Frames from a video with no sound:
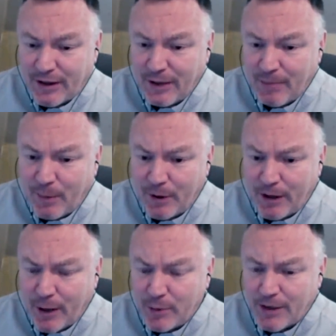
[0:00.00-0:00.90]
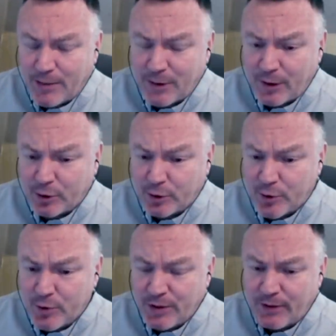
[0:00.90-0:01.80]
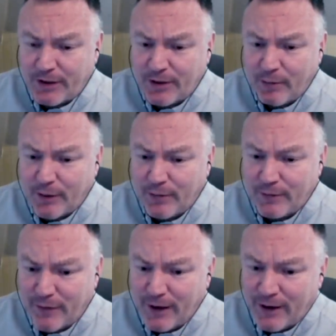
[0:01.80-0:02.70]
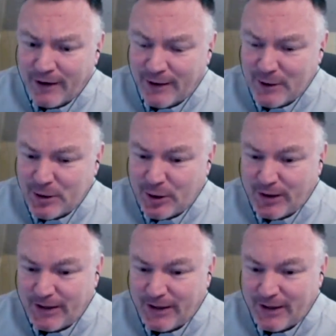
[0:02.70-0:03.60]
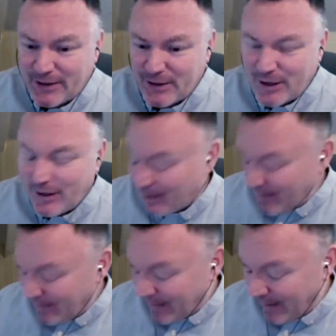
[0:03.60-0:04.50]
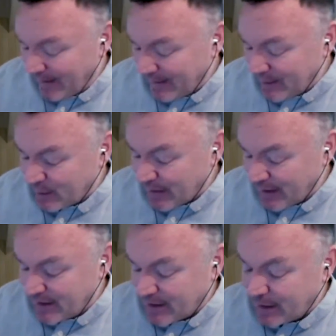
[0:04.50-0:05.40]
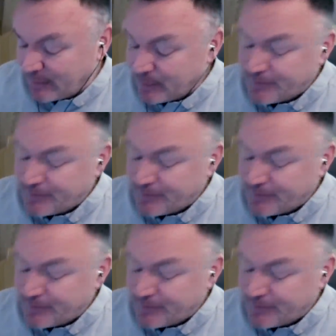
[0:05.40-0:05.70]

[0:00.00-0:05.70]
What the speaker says: And Bob and Co was absolutely cruising when he got rid of his jockey last year in this race. So